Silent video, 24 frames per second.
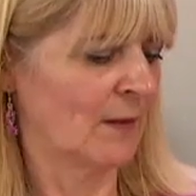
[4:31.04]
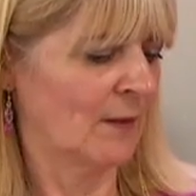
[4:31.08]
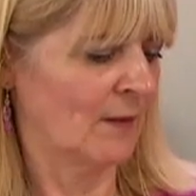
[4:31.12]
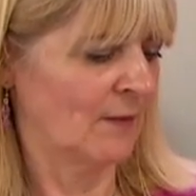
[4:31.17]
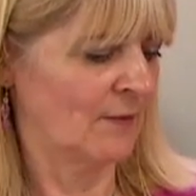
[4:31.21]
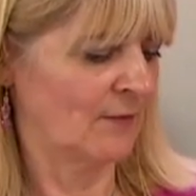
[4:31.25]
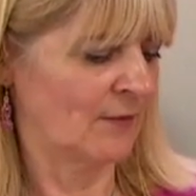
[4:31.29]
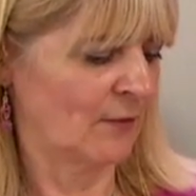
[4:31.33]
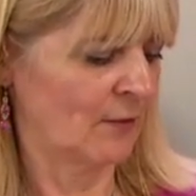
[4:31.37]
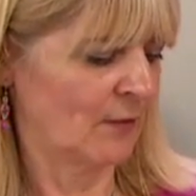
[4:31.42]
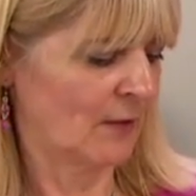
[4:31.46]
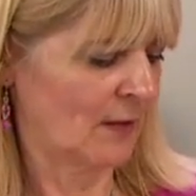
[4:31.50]

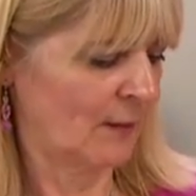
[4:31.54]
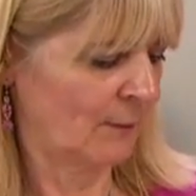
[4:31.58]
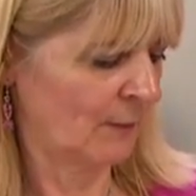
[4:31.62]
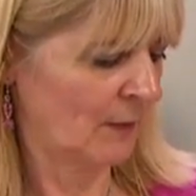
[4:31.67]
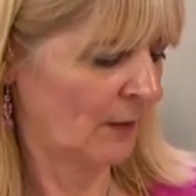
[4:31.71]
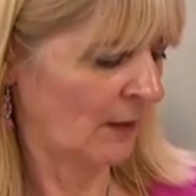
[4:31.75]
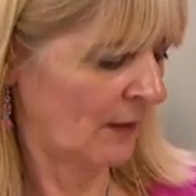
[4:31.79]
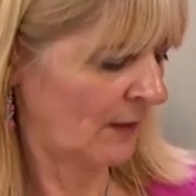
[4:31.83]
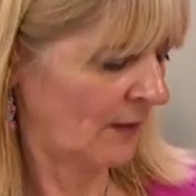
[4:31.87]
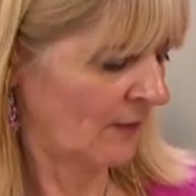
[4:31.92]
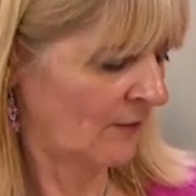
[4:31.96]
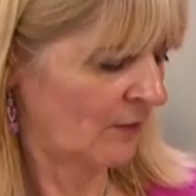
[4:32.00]
So I'm
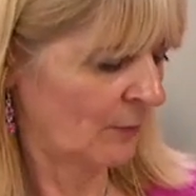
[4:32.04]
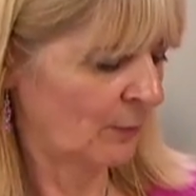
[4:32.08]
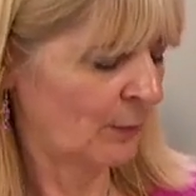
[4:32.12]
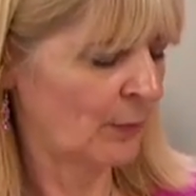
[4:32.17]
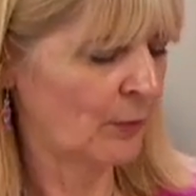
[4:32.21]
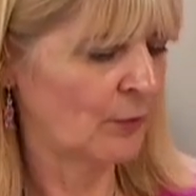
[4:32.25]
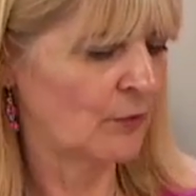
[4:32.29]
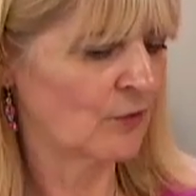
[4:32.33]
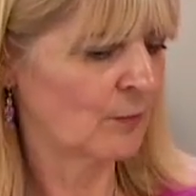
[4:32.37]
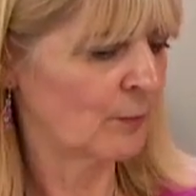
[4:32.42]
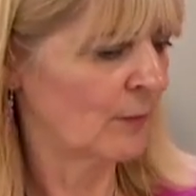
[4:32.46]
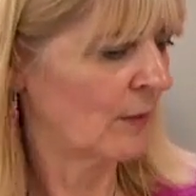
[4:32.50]
going to
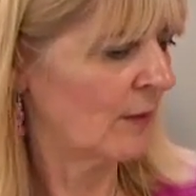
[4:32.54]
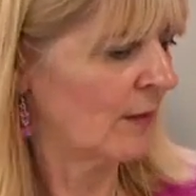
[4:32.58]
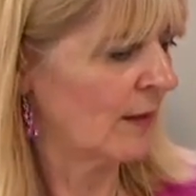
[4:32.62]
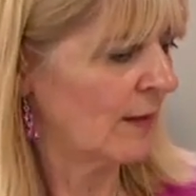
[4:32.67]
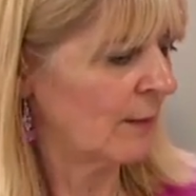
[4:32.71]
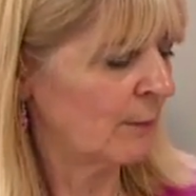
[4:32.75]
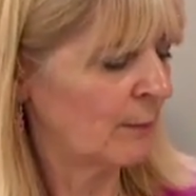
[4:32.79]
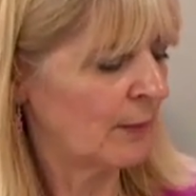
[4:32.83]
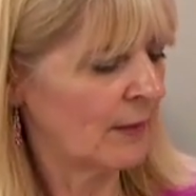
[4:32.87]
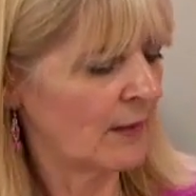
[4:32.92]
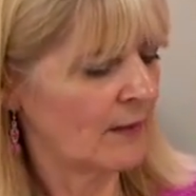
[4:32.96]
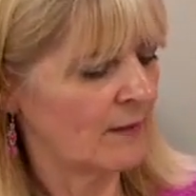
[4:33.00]
put
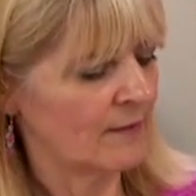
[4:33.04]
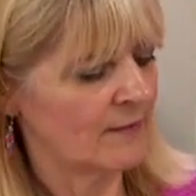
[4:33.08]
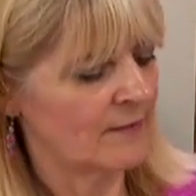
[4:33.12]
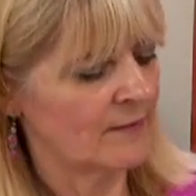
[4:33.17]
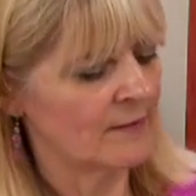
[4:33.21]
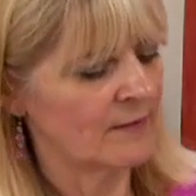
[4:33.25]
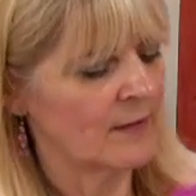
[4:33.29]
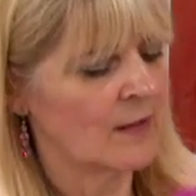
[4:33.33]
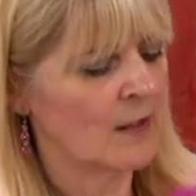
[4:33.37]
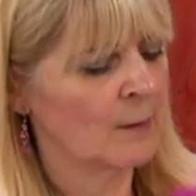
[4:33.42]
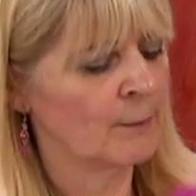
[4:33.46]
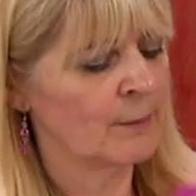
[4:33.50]
my
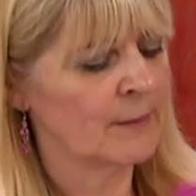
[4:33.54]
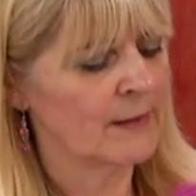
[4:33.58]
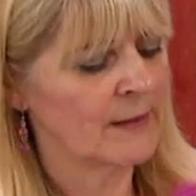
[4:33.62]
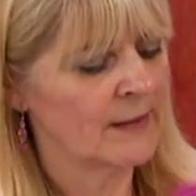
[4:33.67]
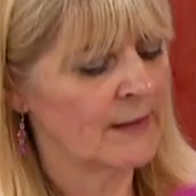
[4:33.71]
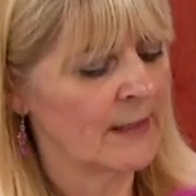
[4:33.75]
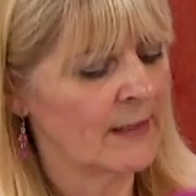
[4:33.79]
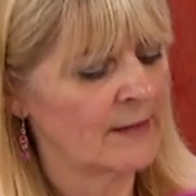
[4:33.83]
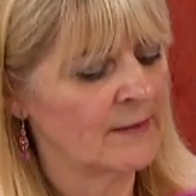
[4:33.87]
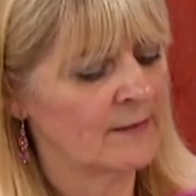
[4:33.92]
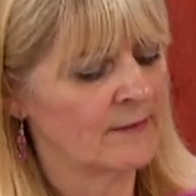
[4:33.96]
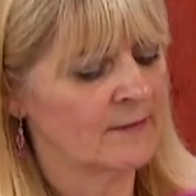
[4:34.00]
piece up
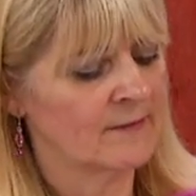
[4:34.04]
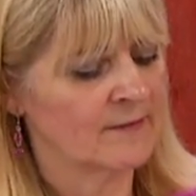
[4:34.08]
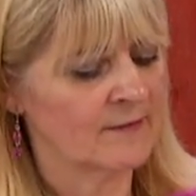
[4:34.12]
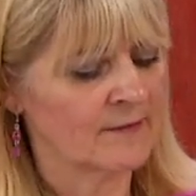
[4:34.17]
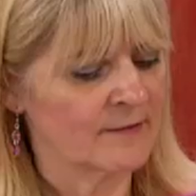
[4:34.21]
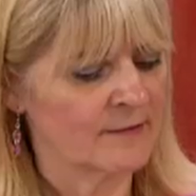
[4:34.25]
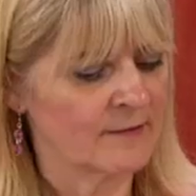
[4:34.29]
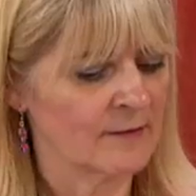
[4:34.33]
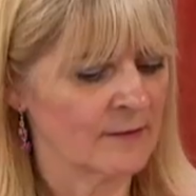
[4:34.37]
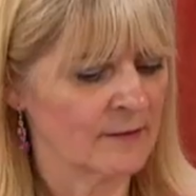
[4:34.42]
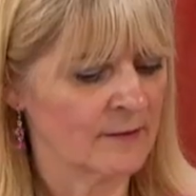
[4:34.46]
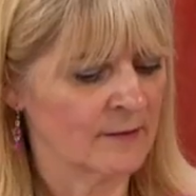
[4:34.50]

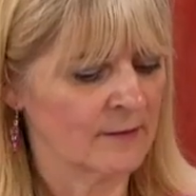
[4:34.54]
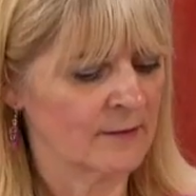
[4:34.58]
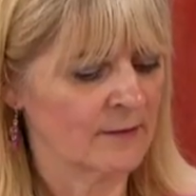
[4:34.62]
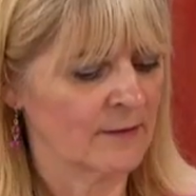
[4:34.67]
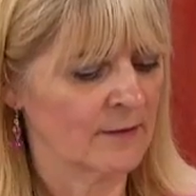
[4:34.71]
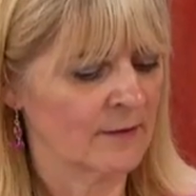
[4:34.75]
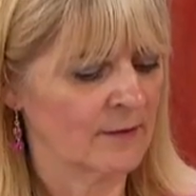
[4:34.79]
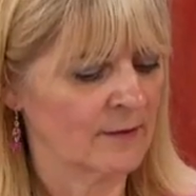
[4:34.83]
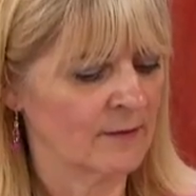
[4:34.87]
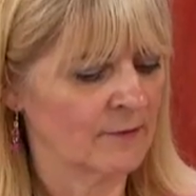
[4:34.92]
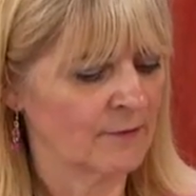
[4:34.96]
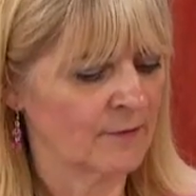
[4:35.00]
against
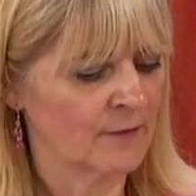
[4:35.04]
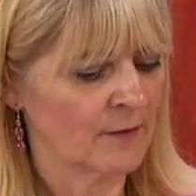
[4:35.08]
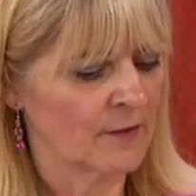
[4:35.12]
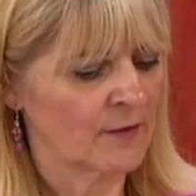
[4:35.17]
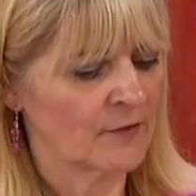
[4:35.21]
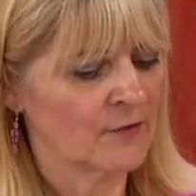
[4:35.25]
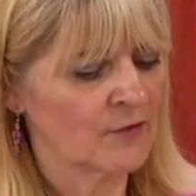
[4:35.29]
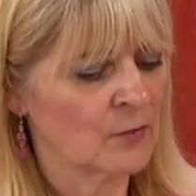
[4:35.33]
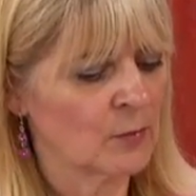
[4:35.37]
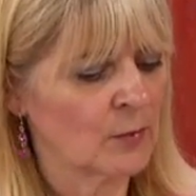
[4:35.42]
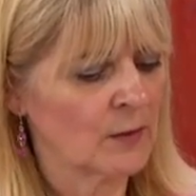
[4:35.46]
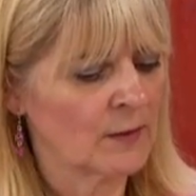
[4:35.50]
the
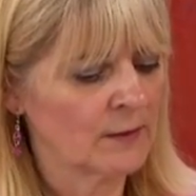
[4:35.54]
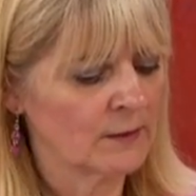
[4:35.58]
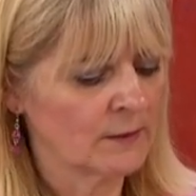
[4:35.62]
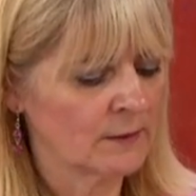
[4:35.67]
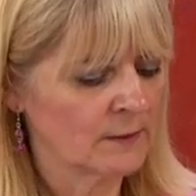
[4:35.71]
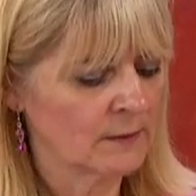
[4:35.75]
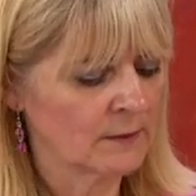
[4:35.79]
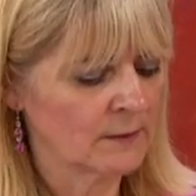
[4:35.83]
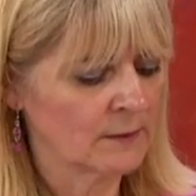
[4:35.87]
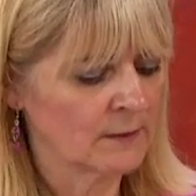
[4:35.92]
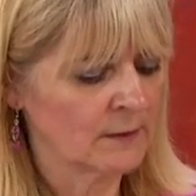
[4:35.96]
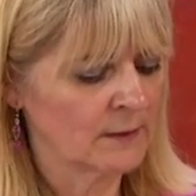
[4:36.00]
first one,
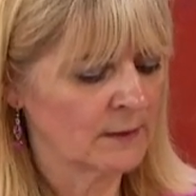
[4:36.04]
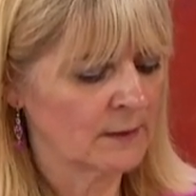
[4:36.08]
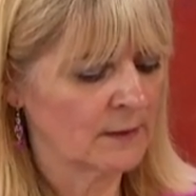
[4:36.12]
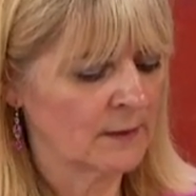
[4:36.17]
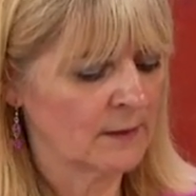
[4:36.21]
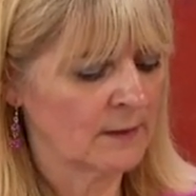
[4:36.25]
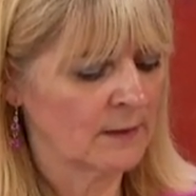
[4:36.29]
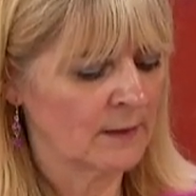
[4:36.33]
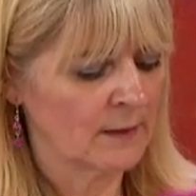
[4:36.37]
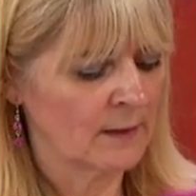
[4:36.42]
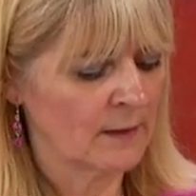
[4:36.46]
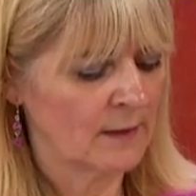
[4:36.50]

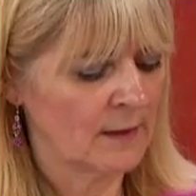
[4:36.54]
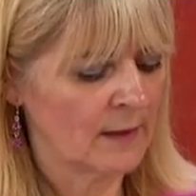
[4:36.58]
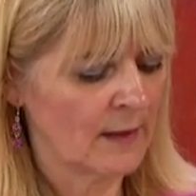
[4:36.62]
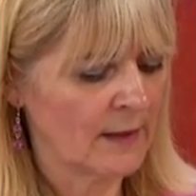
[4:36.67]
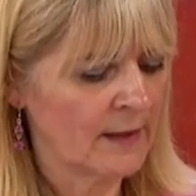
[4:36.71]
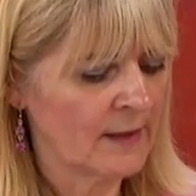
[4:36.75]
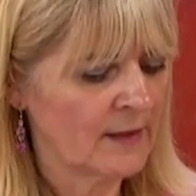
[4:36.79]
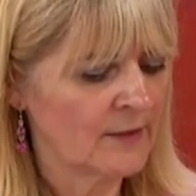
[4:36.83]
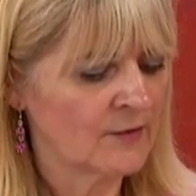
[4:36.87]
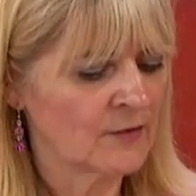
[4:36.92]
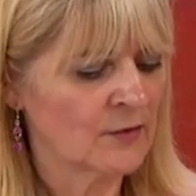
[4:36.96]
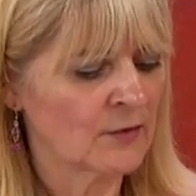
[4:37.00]

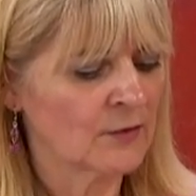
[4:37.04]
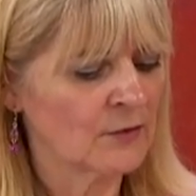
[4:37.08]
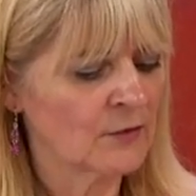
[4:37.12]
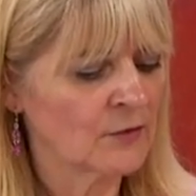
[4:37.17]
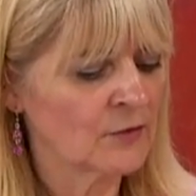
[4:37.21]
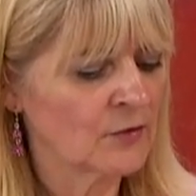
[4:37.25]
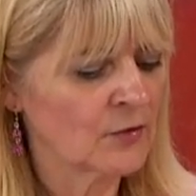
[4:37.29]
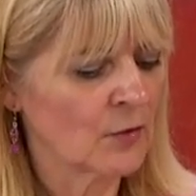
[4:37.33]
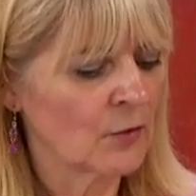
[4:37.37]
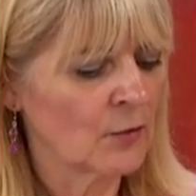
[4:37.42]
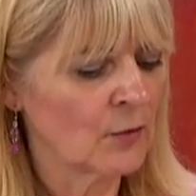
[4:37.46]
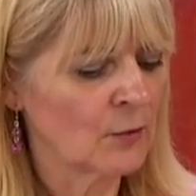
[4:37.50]
lay it on
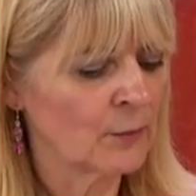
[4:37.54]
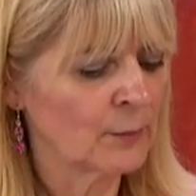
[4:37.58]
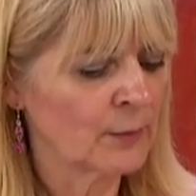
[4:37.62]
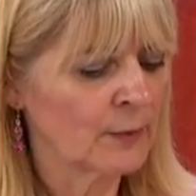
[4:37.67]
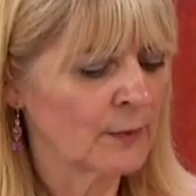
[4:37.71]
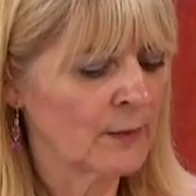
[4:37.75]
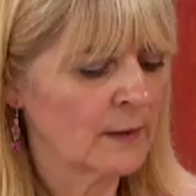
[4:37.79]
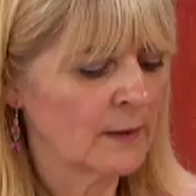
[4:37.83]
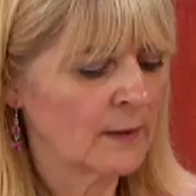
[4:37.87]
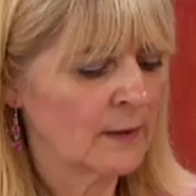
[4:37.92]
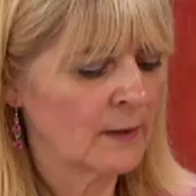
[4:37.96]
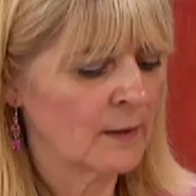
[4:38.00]
top,
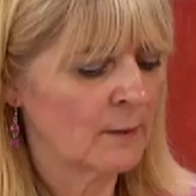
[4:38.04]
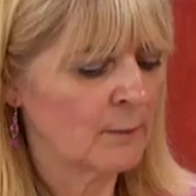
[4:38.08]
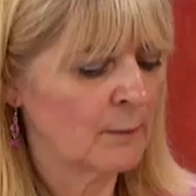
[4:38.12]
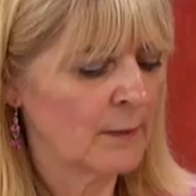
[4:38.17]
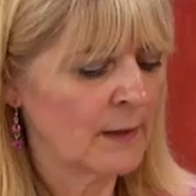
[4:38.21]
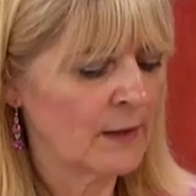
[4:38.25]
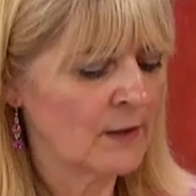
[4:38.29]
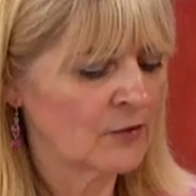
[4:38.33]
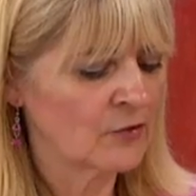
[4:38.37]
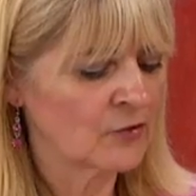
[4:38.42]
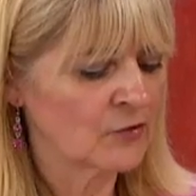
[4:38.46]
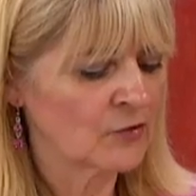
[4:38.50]

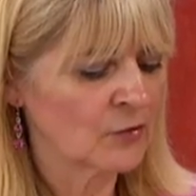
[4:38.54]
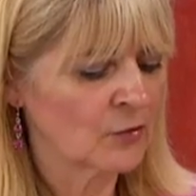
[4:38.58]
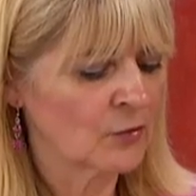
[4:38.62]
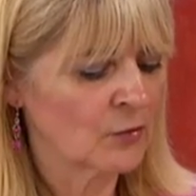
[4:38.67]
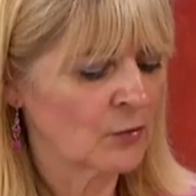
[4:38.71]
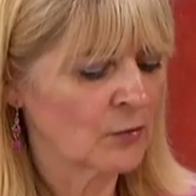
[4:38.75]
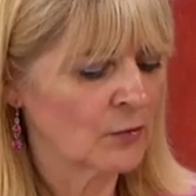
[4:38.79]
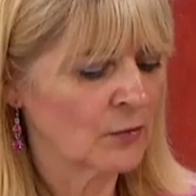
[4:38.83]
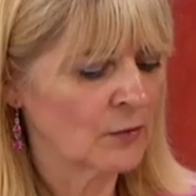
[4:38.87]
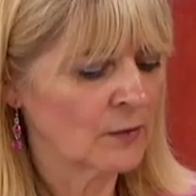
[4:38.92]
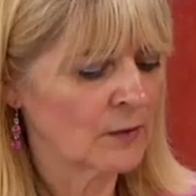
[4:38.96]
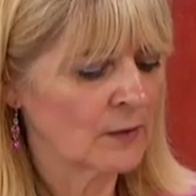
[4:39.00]
make
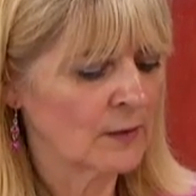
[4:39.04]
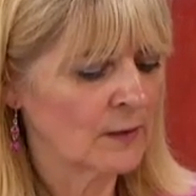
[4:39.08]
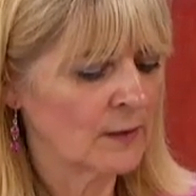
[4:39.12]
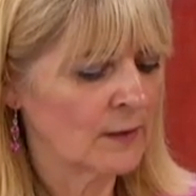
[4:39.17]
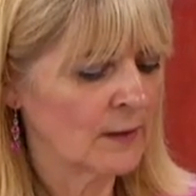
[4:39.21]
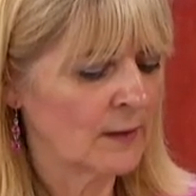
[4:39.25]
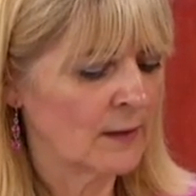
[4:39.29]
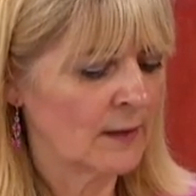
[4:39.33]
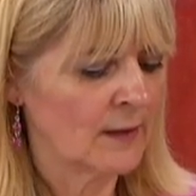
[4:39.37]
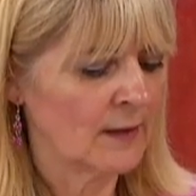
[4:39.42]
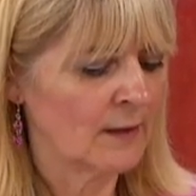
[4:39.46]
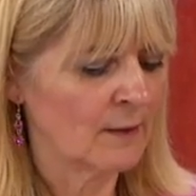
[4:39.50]
sure
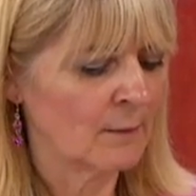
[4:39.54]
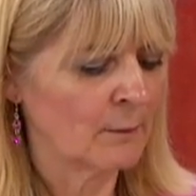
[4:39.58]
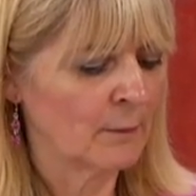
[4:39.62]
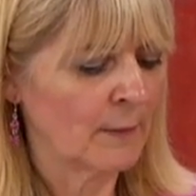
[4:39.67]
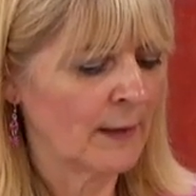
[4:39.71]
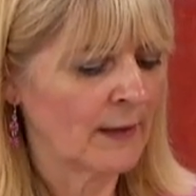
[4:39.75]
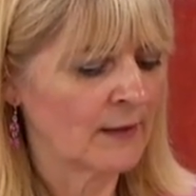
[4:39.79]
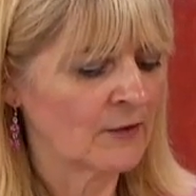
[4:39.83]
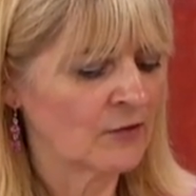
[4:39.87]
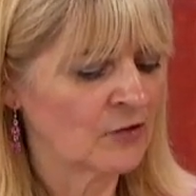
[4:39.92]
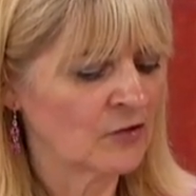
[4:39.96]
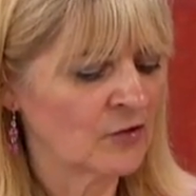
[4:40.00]
it
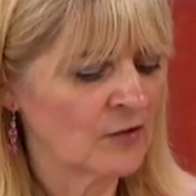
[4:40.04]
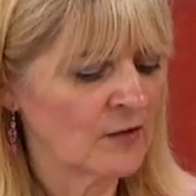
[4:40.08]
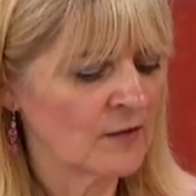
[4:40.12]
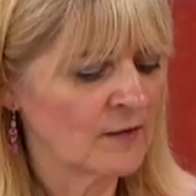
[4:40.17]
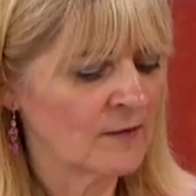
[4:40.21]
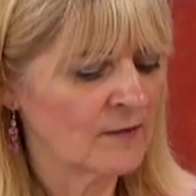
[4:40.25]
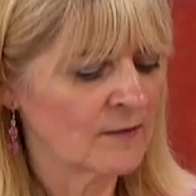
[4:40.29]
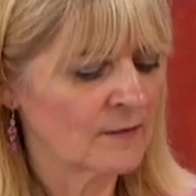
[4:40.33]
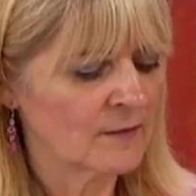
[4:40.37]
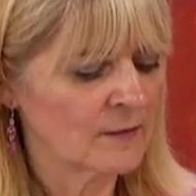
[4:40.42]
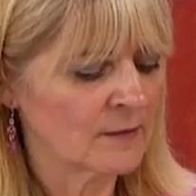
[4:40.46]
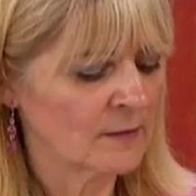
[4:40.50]

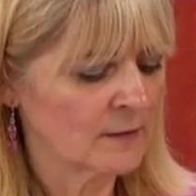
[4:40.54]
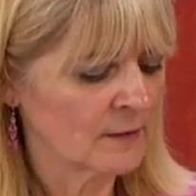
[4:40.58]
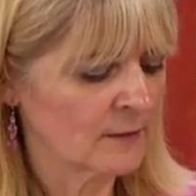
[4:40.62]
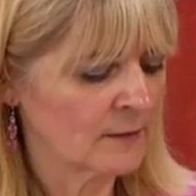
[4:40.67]
matches,